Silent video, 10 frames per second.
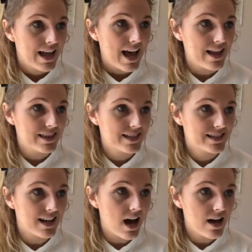At the
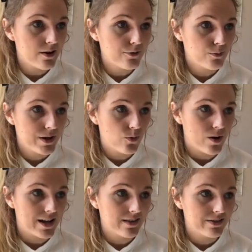start of week
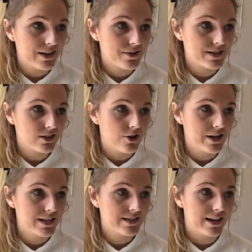1, there is a
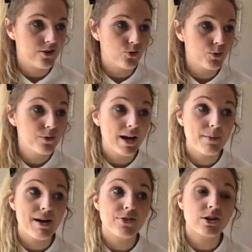learning schedule
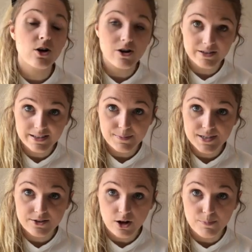about the concepts
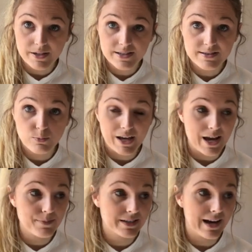and topics we
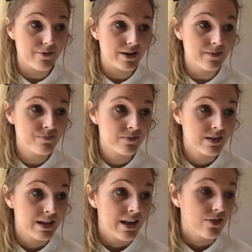aim to cover,
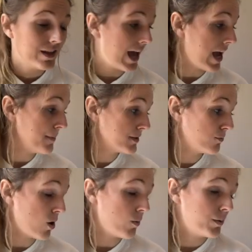the aims of
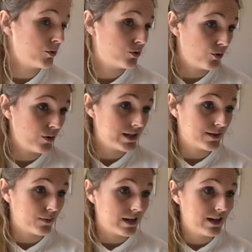what we will do
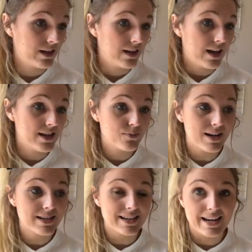this week, as
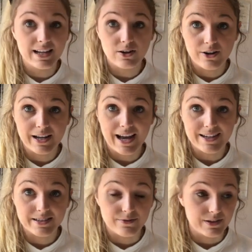well as any learning
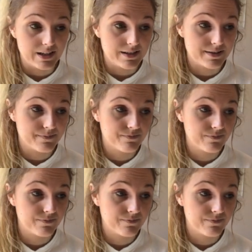activities.